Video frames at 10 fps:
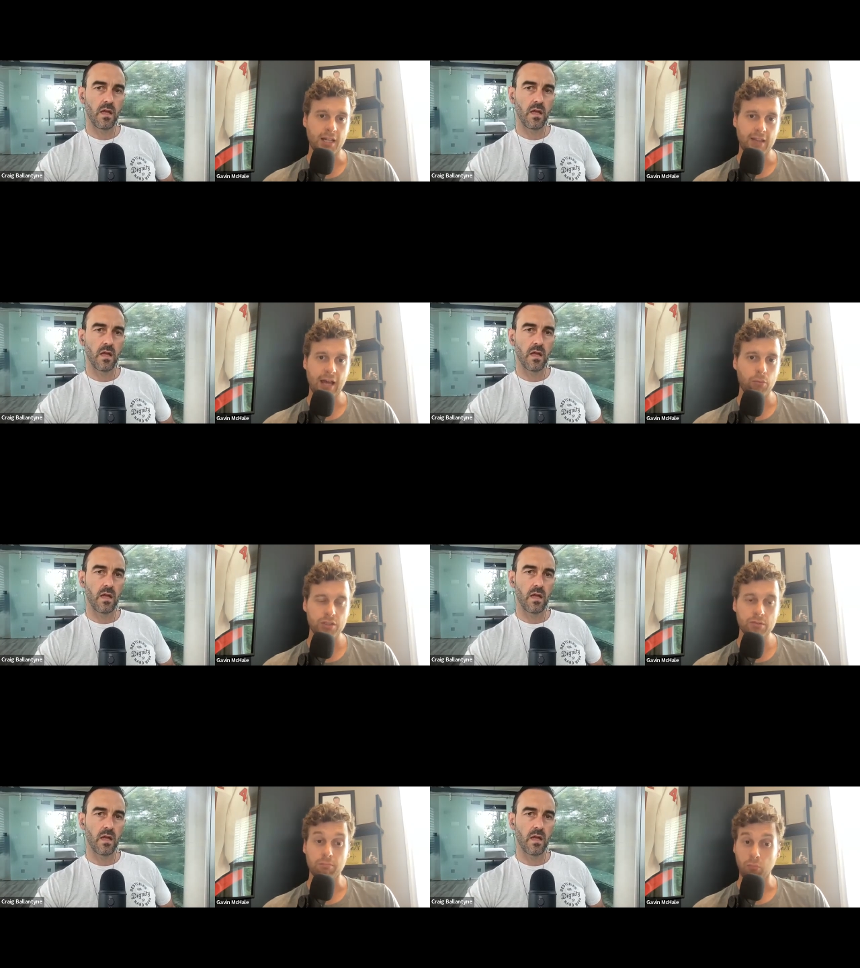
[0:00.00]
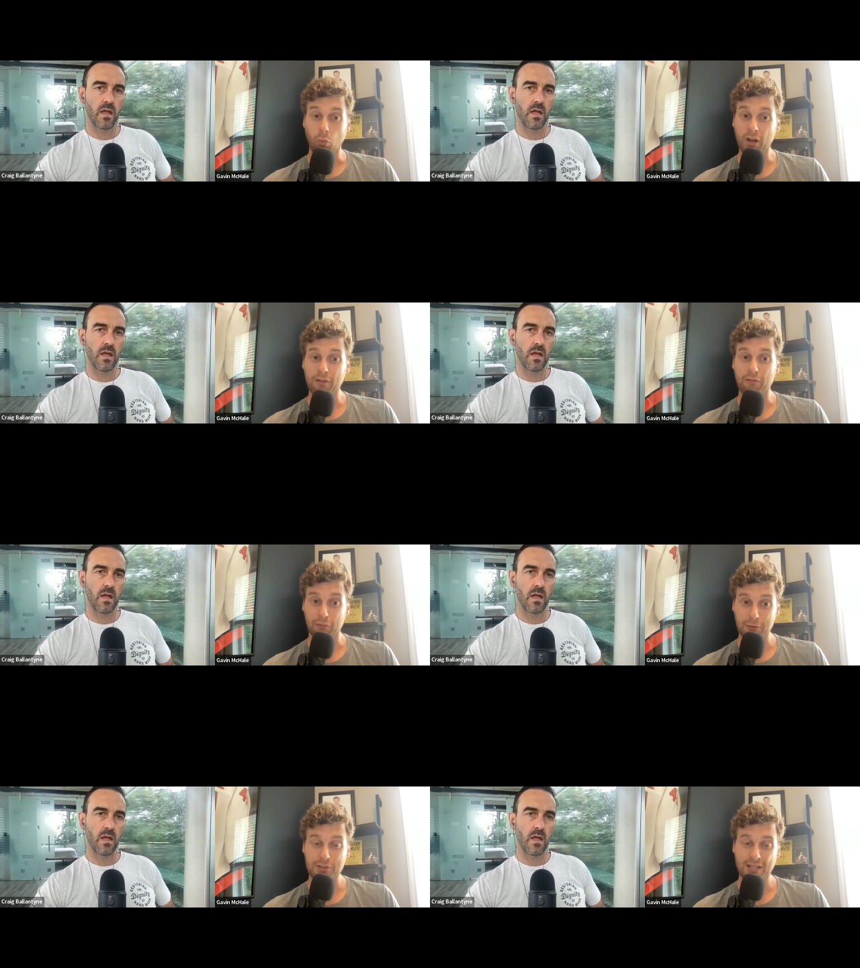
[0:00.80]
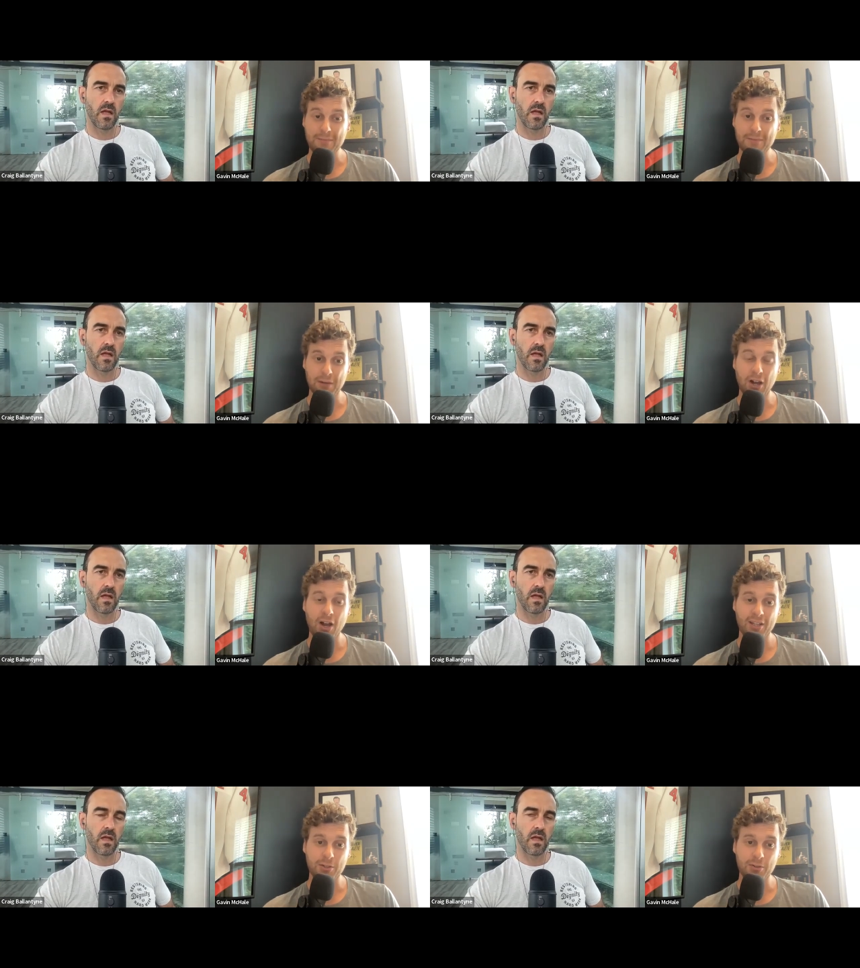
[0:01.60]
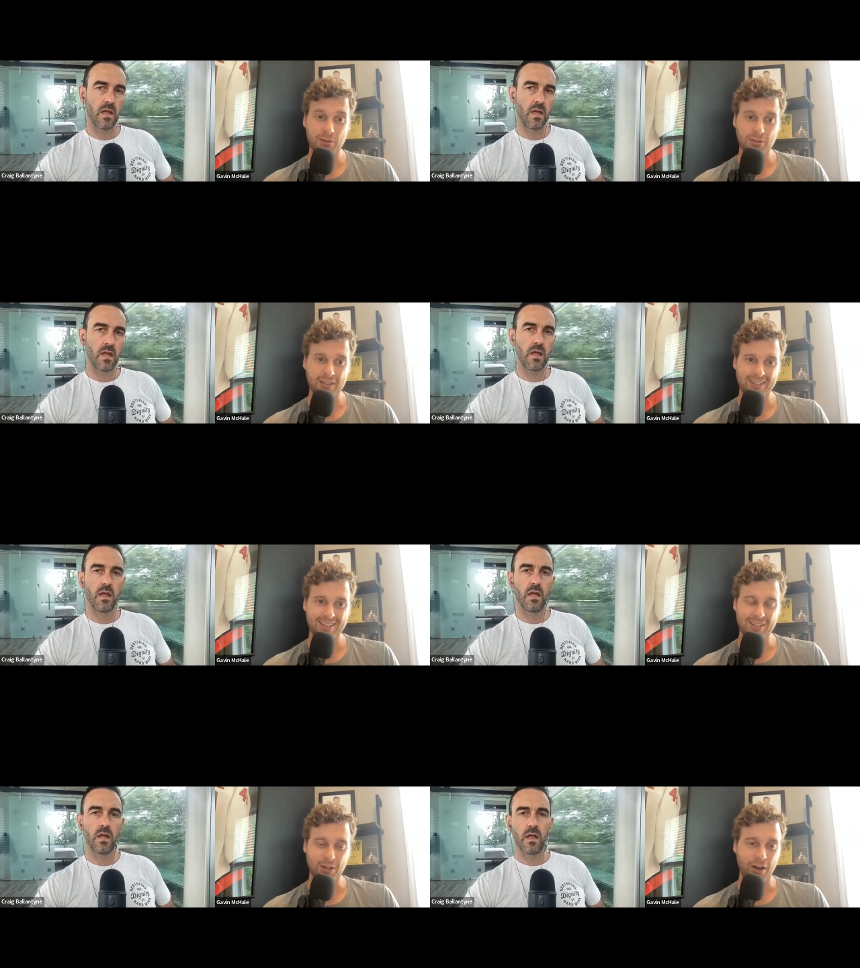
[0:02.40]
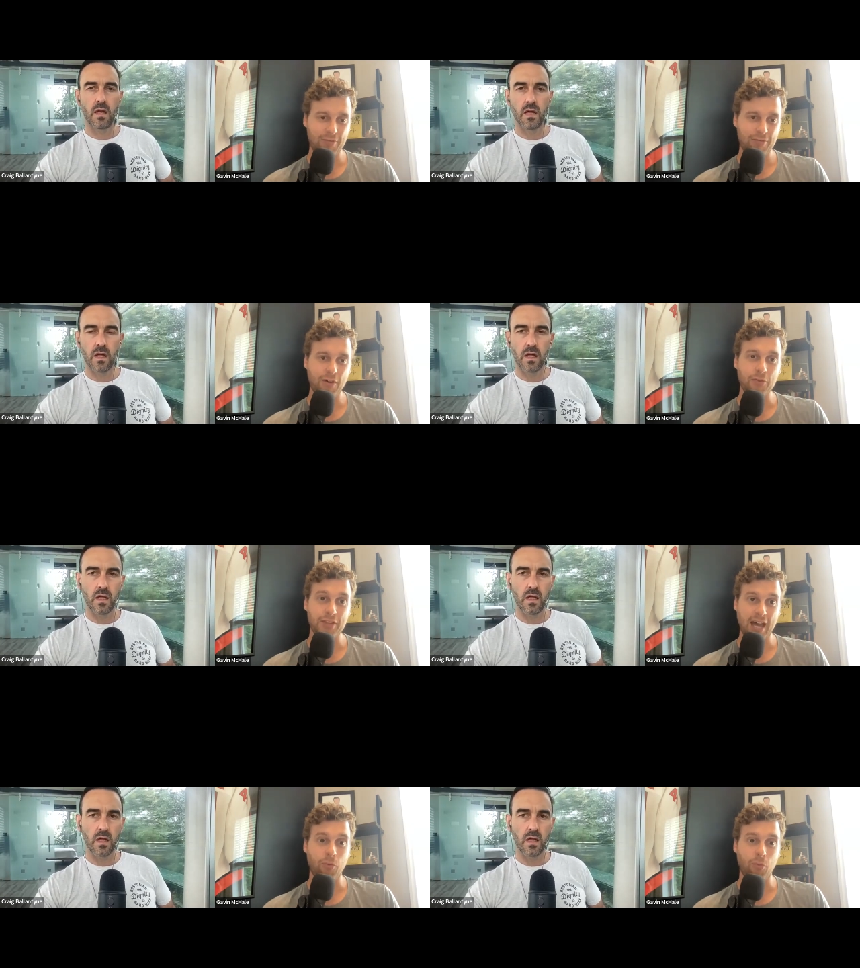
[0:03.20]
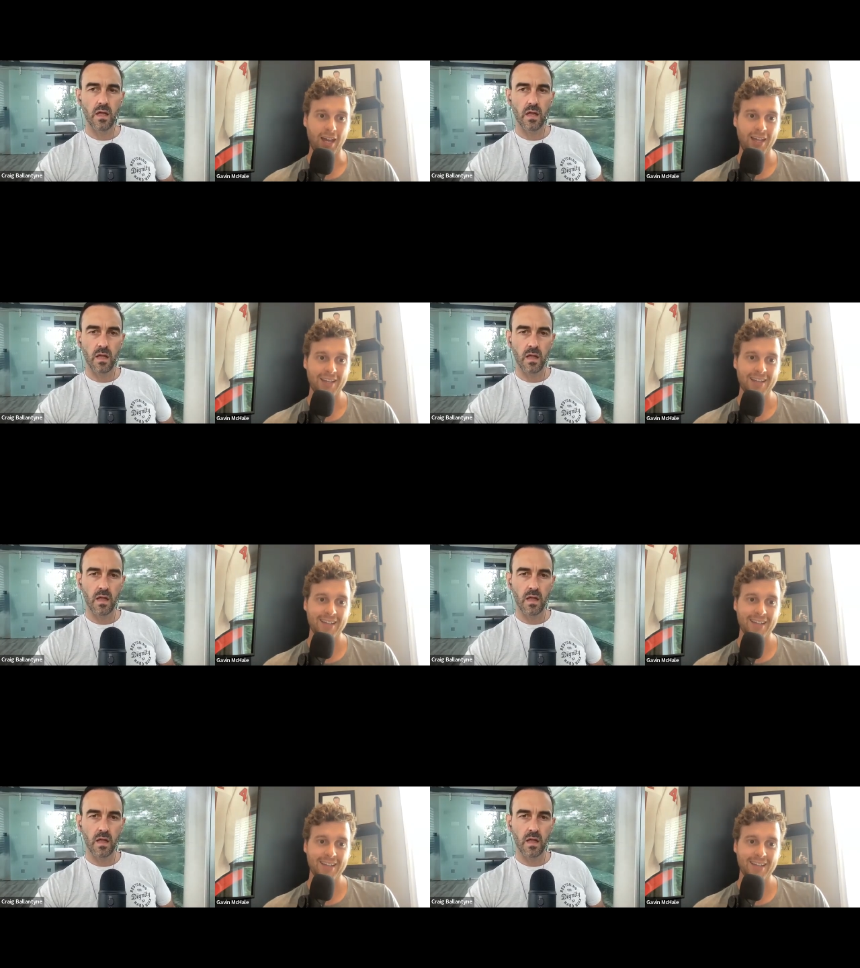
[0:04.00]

Speaker 1: And that was one of the first times in my hockey career that, you know, I felt that way.